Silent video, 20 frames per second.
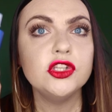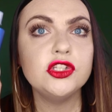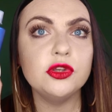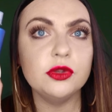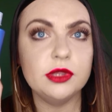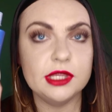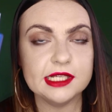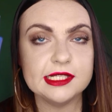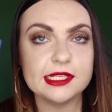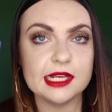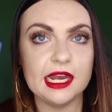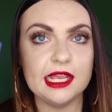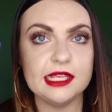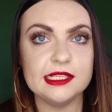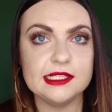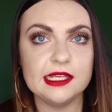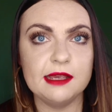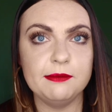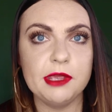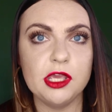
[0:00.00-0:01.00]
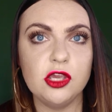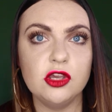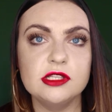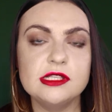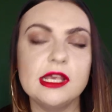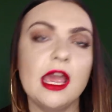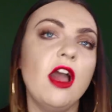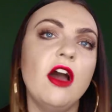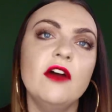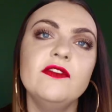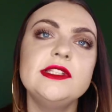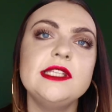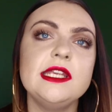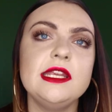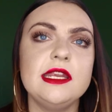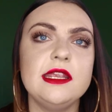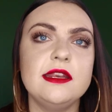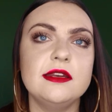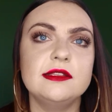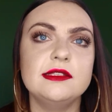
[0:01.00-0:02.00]
to this cleanser because I
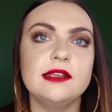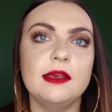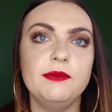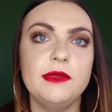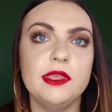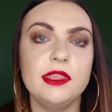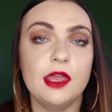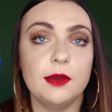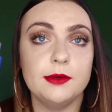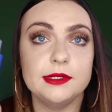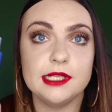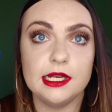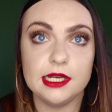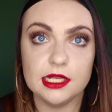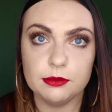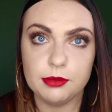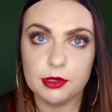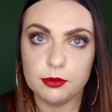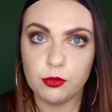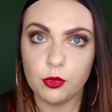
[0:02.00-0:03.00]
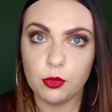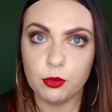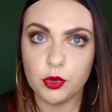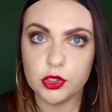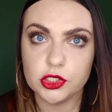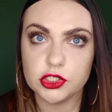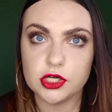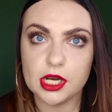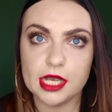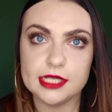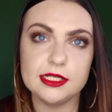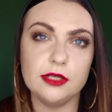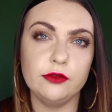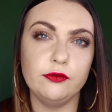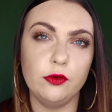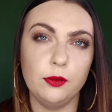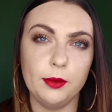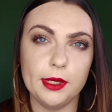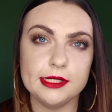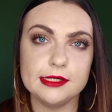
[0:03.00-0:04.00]
obviously needed something that was a little bit more
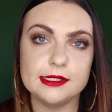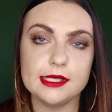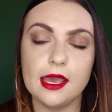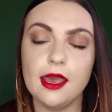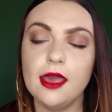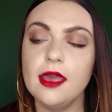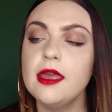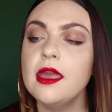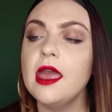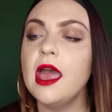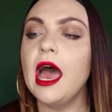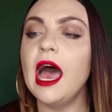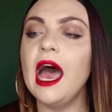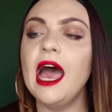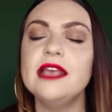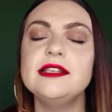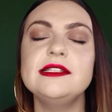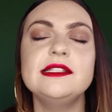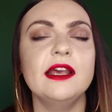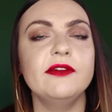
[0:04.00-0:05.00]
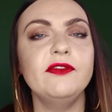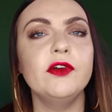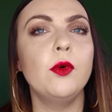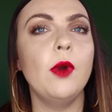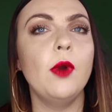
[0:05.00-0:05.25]
moisturizing for winter. I suffer